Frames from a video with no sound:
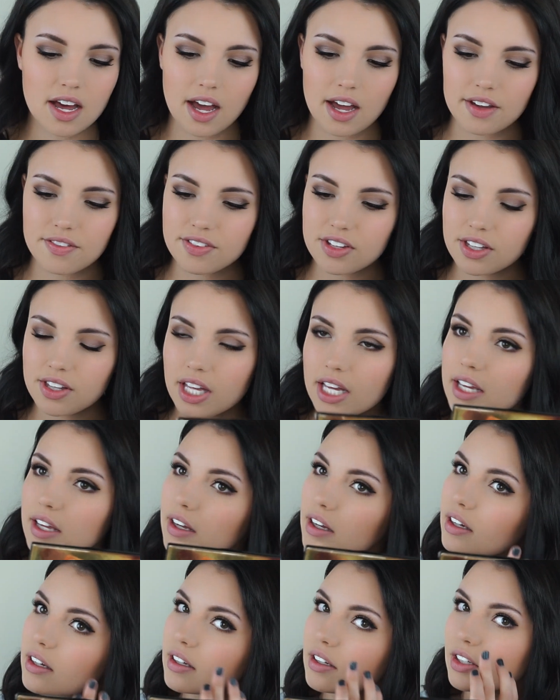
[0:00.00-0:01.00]
I feel like
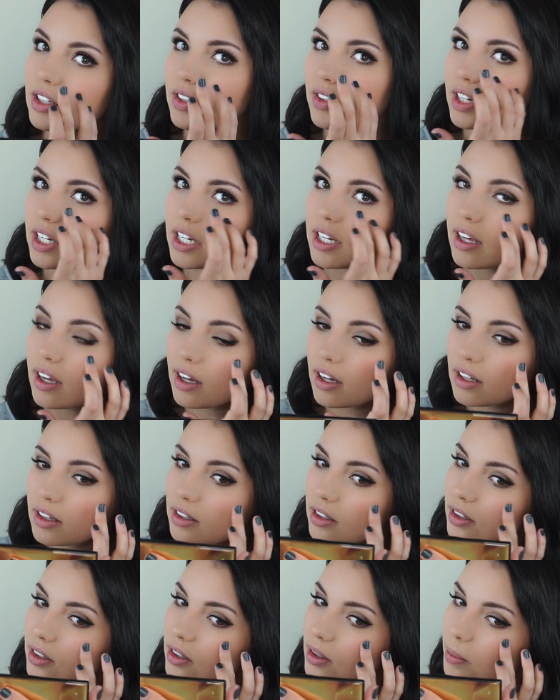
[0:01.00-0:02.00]
you can get a
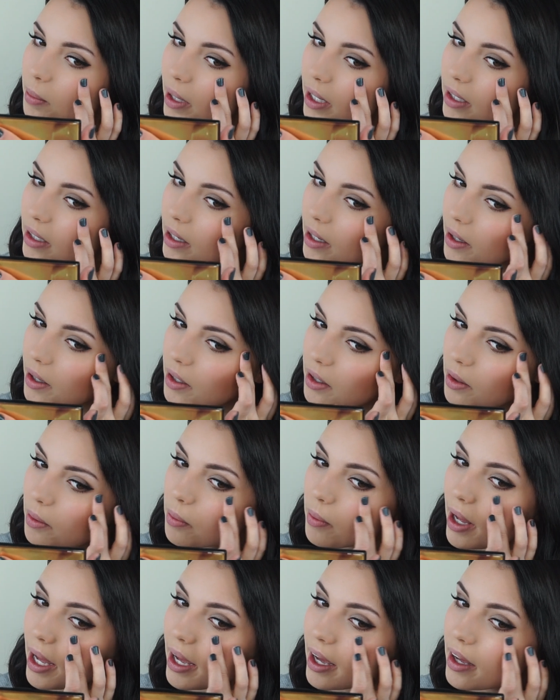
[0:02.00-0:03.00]
little bit carried
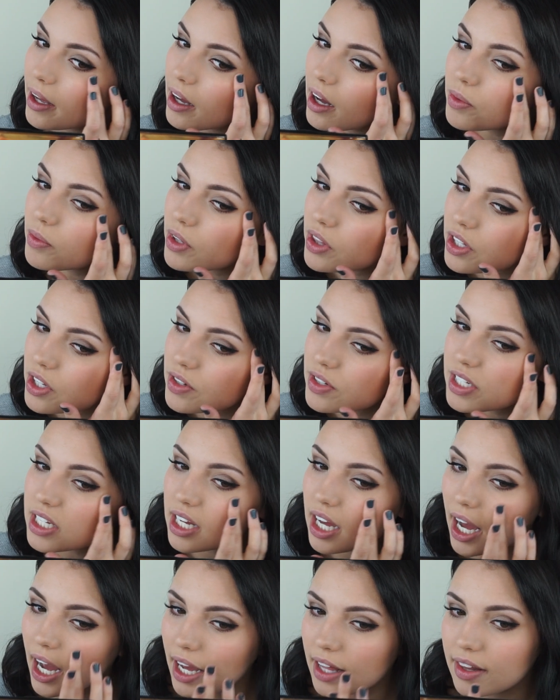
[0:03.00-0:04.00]
away with
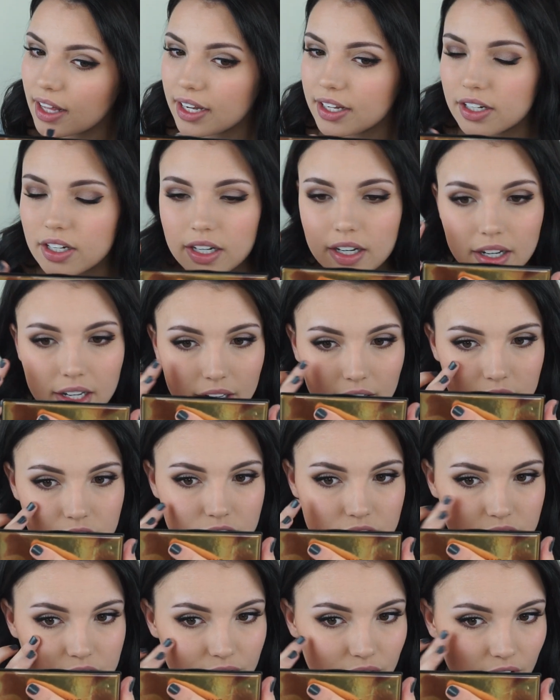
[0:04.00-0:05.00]
using highlighter, and I
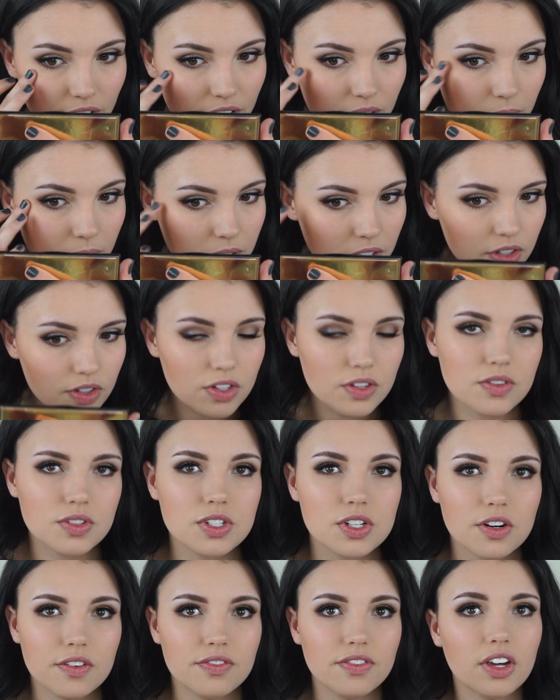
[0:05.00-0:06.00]
just feel like when you
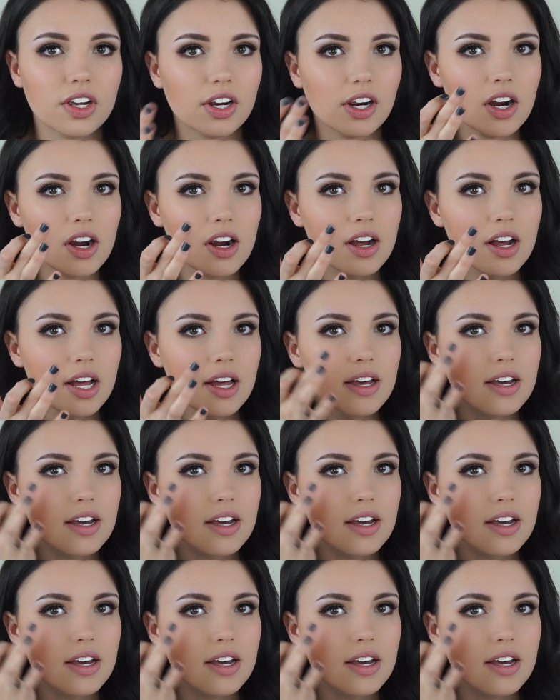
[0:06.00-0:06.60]
use your finger,